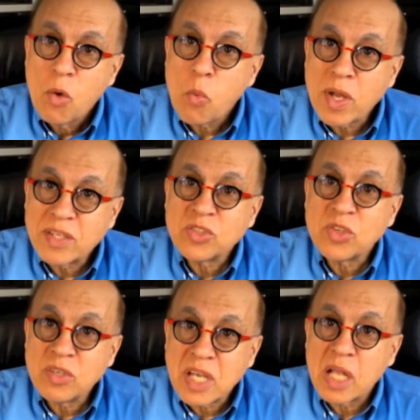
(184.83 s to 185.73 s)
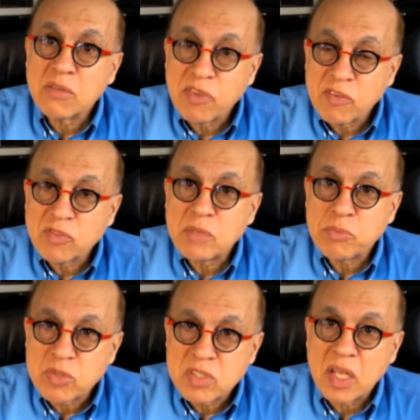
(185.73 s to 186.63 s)
Well, it turned out
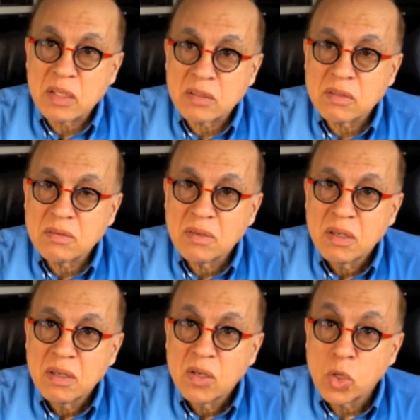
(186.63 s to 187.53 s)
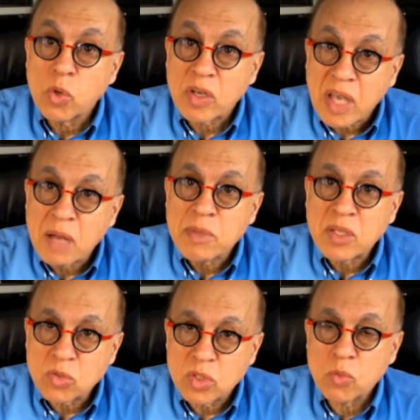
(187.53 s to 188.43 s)
50% who were coming
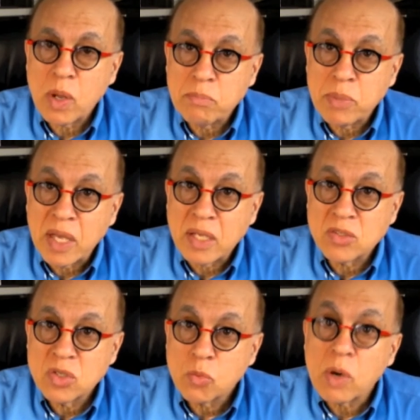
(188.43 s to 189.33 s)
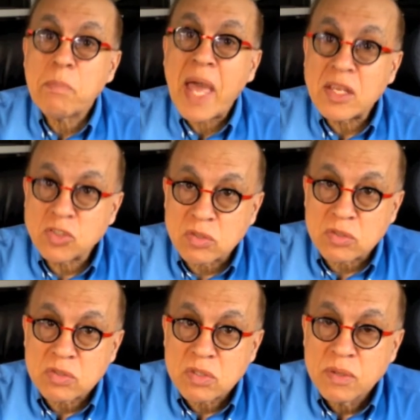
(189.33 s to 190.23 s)
to the web page were patients,